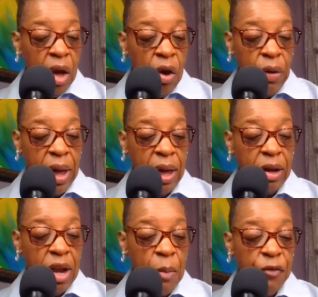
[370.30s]
Okay,
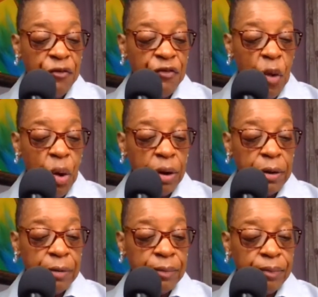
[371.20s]
number 4,
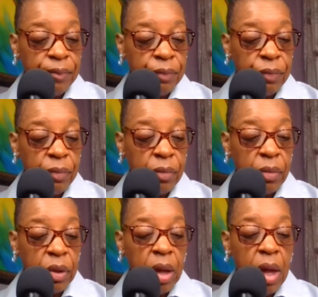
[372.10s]

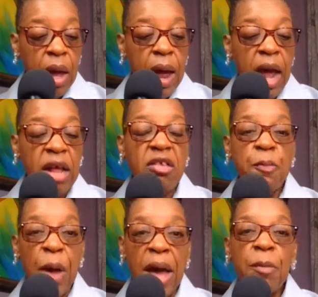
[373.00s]

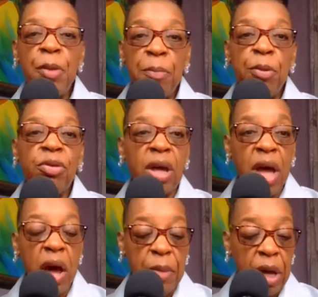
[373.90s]
expect people to
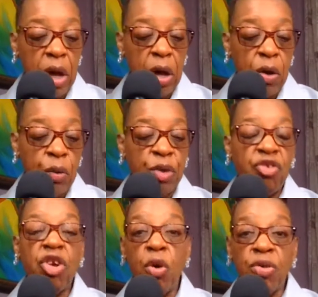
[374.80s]
come and go,
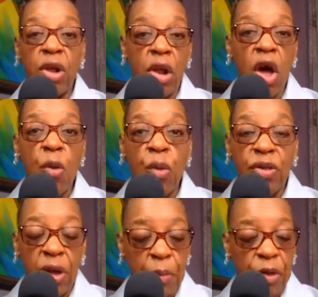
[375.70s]
which goes along with
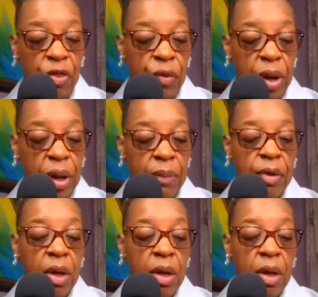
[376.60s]
number 3.